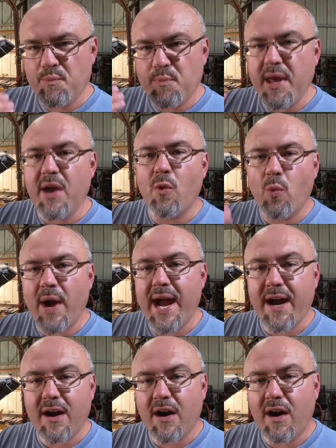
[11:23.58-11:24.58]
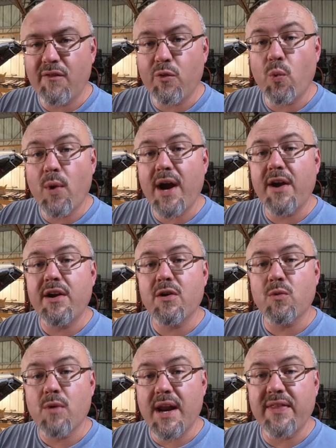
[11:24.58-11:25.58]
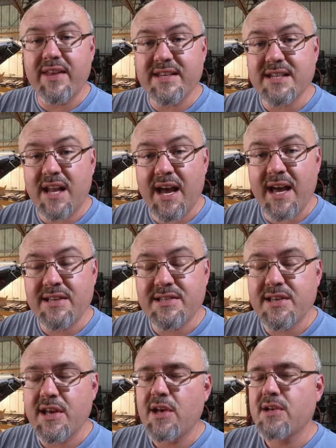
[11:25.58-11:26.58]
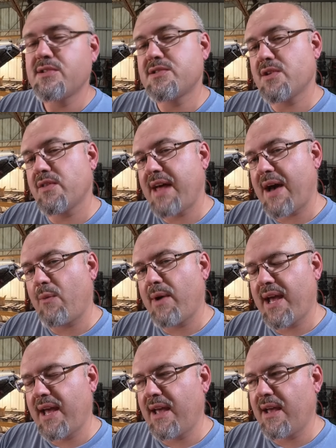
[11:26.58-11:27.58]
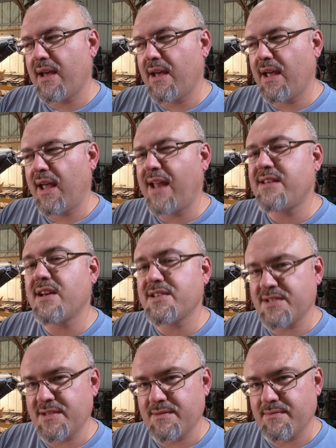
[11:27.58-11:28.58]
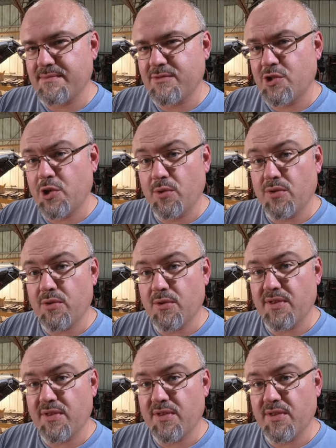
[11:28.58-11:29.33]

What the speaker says: be aware of where you're running these lines so that way it doesn't chew through